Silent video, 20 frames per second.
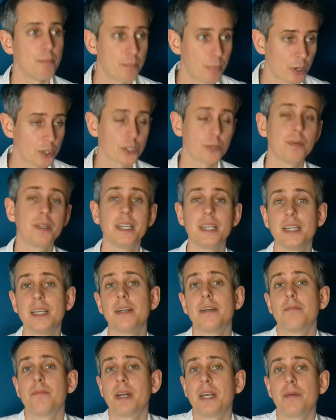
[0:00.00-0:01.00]
Possibly,
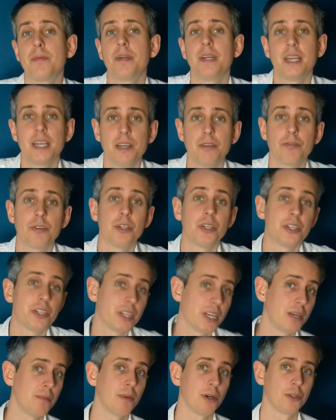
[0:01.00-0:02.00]
maybe even
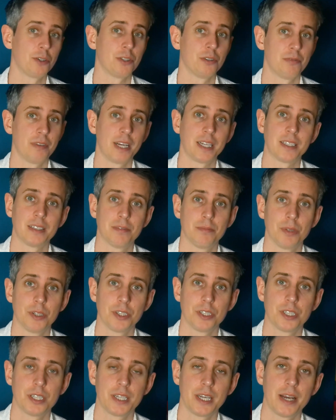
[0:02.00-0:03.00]
the most effective
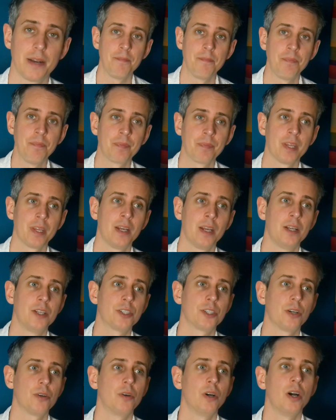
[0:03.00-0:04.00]
monster yet.
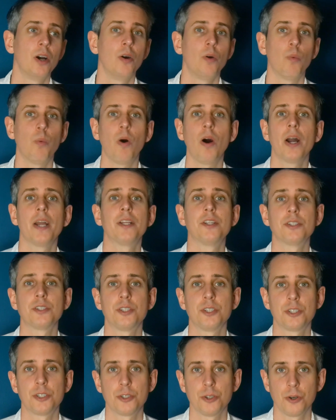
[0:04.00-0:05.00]
So why does
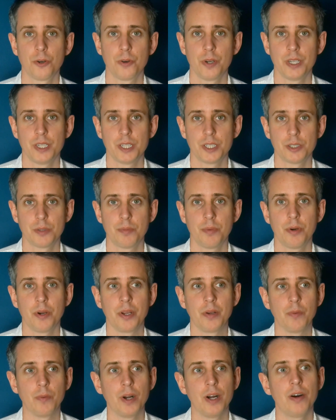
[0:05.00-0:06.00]
the story
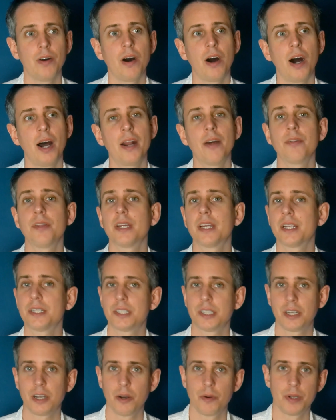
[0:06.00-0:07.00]
disappoint? Well, I don't think
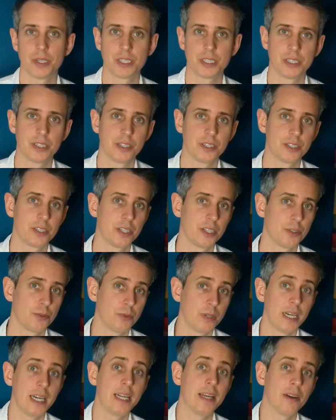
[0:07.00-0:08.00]
it's a coincidence that it's
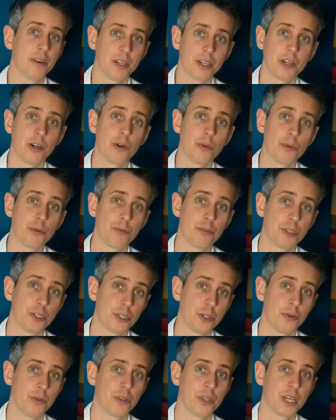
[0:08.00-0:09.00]
really only notable for
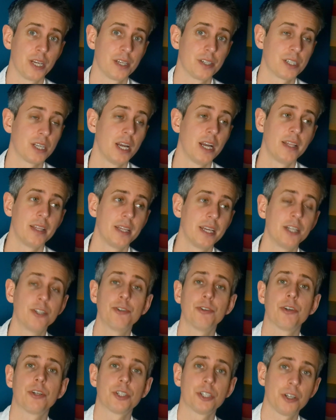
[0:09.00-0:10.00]
two things: the
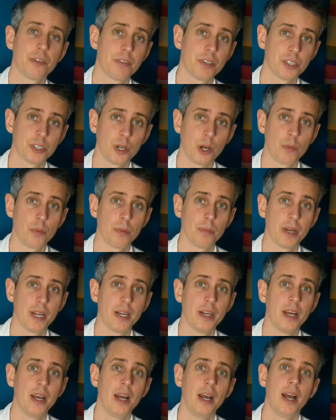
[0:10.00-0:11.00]
introduction of the
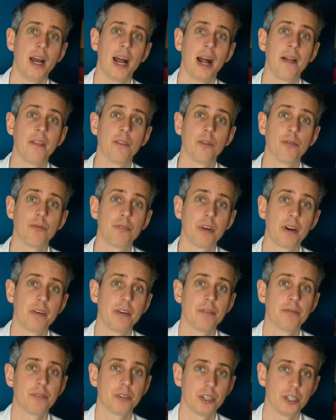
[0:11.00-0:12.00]
Cybermen and the
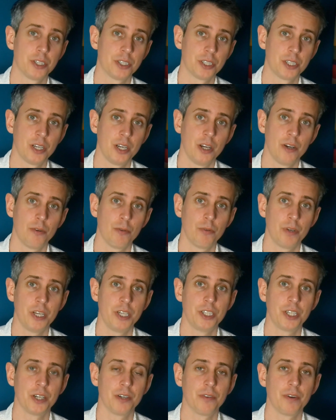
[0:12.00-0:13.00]
very first
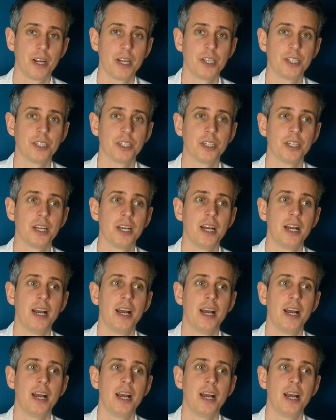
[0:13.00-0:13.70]
regeneration.